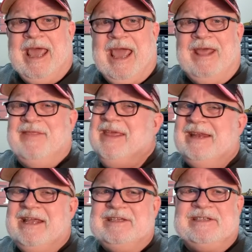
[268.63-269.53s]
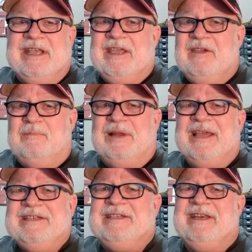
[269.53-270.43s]
And then let's say you
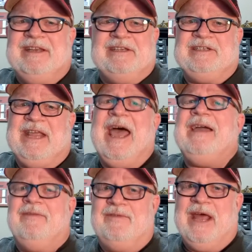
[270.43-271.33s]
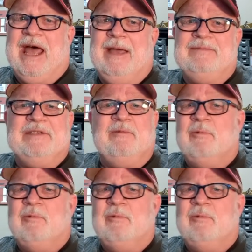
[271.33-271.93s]
placed it in a stack of dimes that